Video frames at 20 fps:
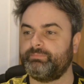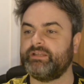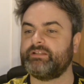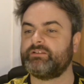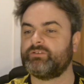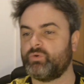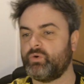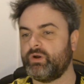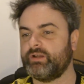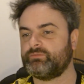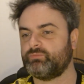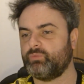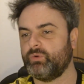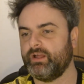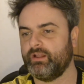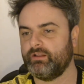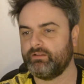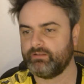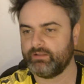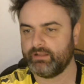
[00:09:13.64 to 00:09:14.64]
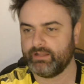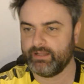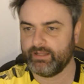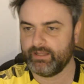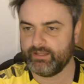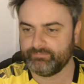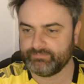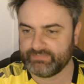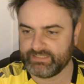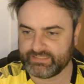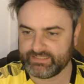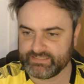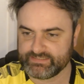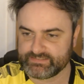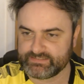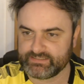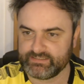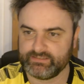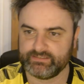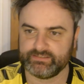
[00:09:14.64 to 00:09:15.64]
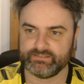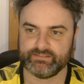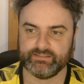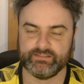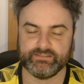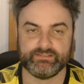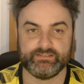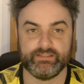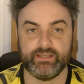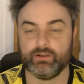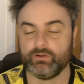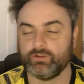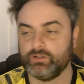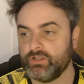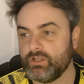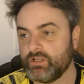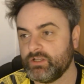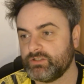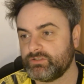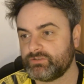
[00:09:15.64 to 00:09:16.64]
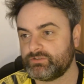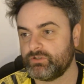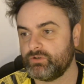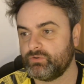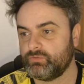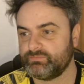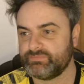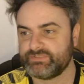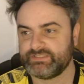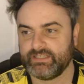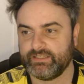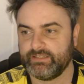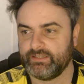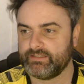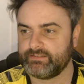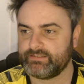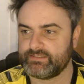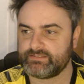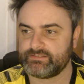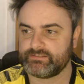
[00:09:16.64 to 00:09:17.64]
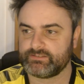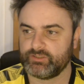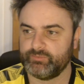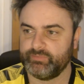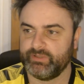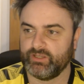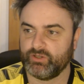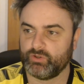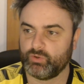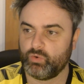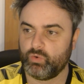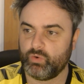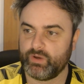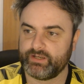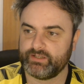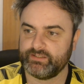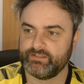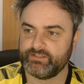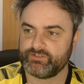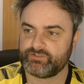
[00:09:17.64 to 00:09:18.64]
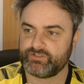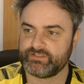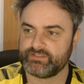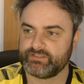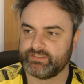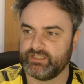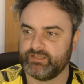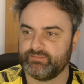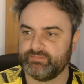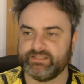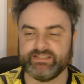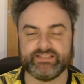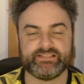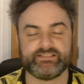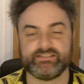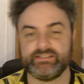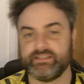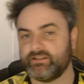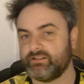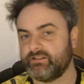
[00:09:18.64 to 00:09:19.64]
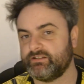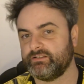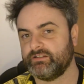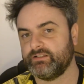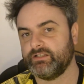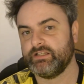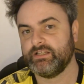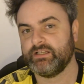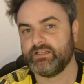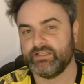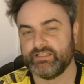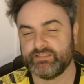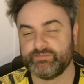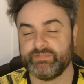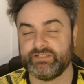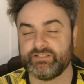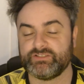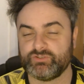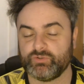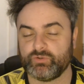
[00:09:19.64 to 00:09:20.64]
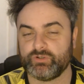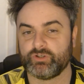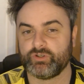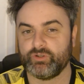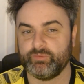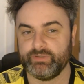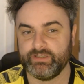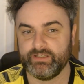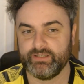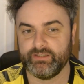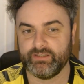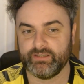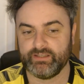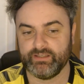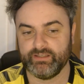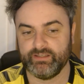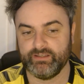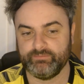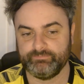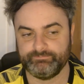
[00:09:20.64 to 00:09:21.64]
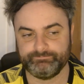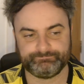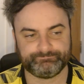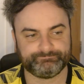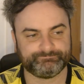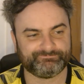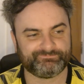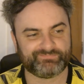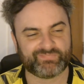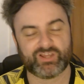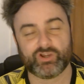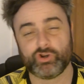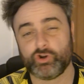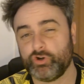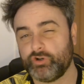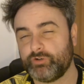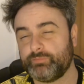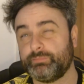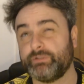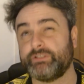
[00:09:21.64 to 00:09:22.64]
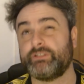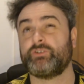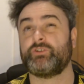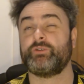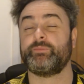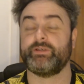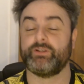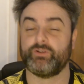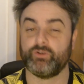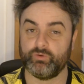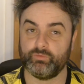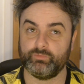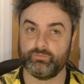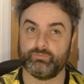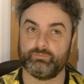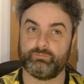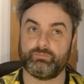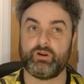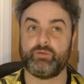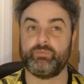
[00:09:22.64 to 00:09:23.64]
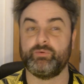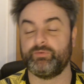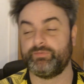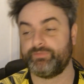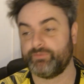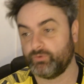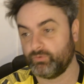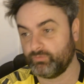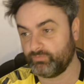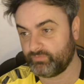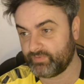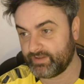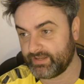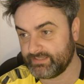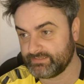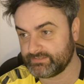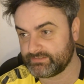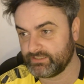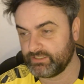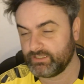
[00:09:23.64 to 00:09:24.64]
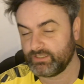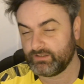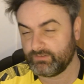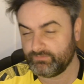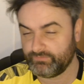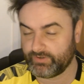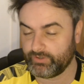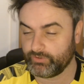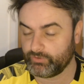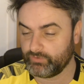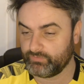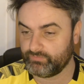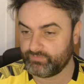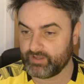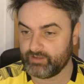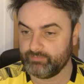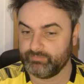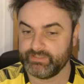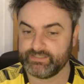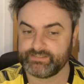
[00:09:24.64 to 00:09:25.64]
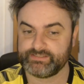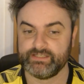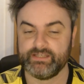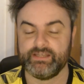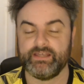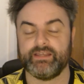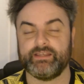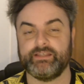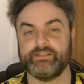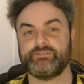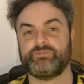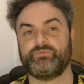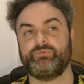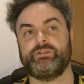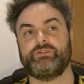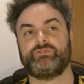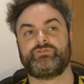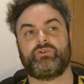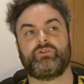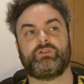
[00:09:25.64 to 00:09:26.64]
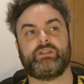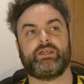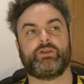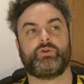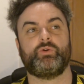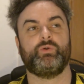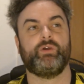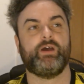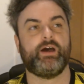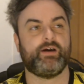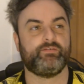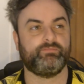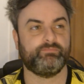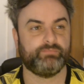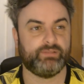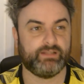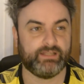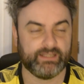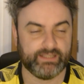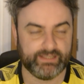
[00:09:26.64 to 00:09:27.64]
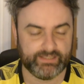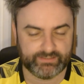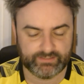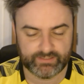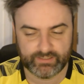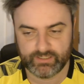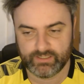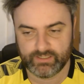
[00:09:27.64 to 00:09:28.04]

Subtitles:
quite well against Seattle. So saying that, this is going to be quite an interesting game. Is Minnesota going to be hurt? But they're going to be at home, probably with their own fans, very good fan base, against Real Salt Lake who haven't played.